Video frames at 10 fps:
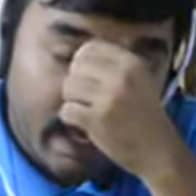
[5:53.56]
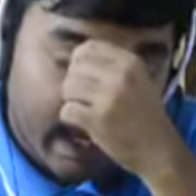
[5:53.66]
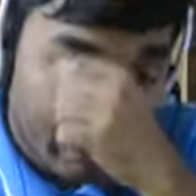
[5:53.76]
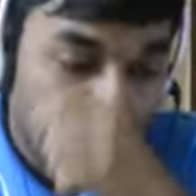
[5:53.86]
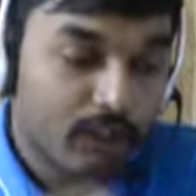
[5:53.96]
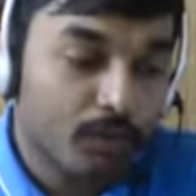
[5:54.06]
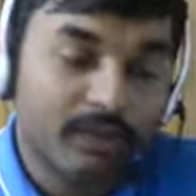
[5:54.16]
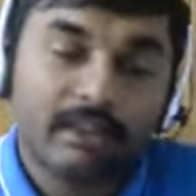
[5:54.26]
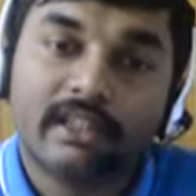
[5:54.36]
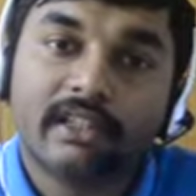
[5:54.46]
In other
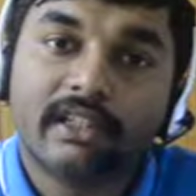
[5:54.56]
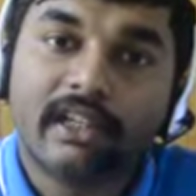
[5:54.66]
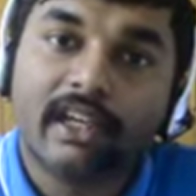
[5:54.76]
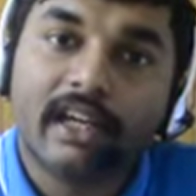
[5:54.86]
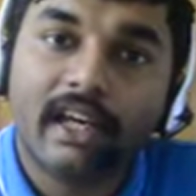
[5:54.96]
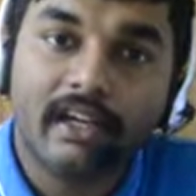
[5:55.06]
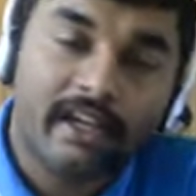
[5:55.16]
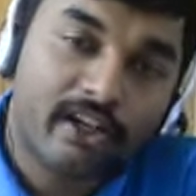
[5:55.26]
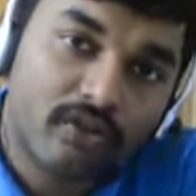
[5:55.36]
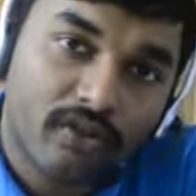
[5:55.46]
words, an
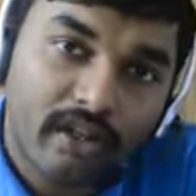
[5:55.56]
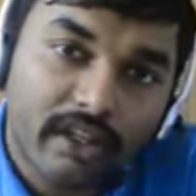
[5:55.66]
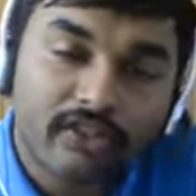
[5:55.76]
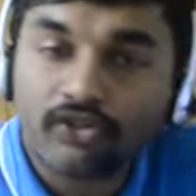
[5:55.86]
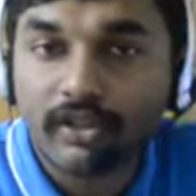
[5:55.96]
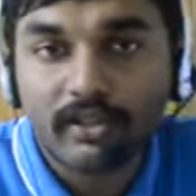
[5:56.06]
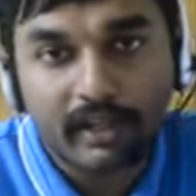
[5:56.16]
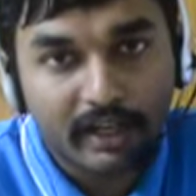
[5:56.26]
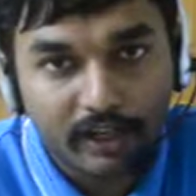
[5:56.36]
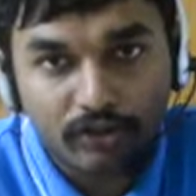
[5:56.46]
electron is just an
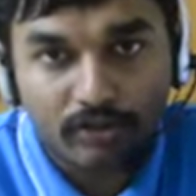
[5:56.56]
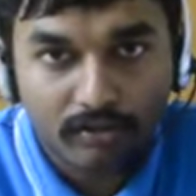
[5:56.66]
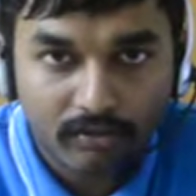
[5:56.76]
electron.